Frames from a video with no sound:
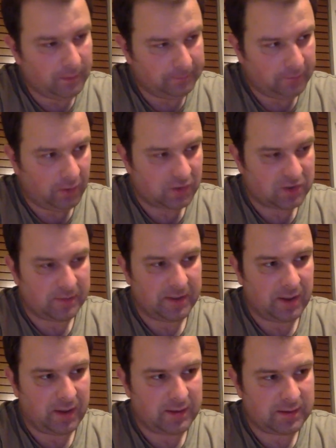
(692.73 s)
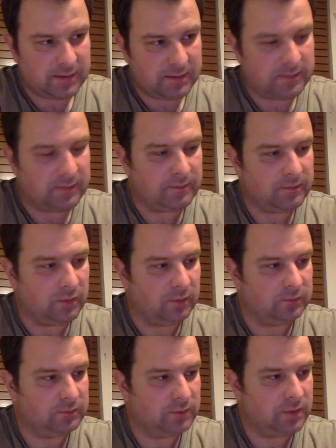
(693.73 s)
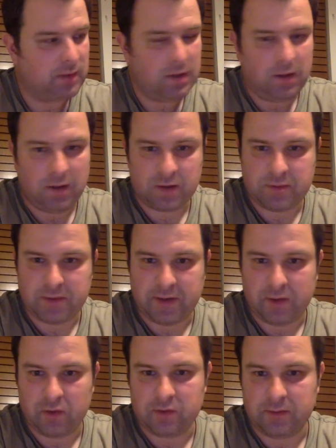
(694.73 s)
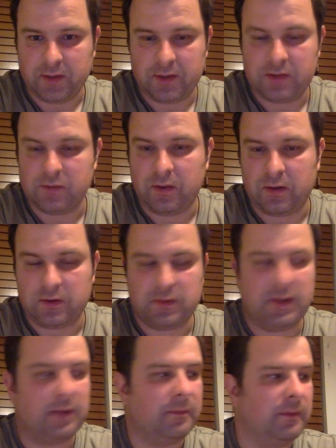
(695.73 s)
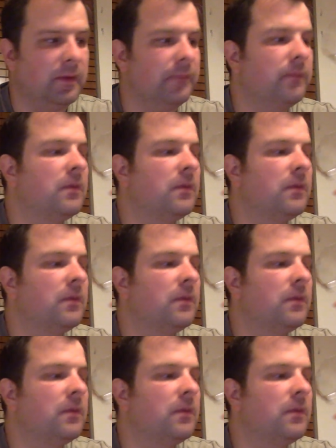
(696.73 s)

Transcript: Hot summer nights, well, hot spring and autumn nights as well, I should think. But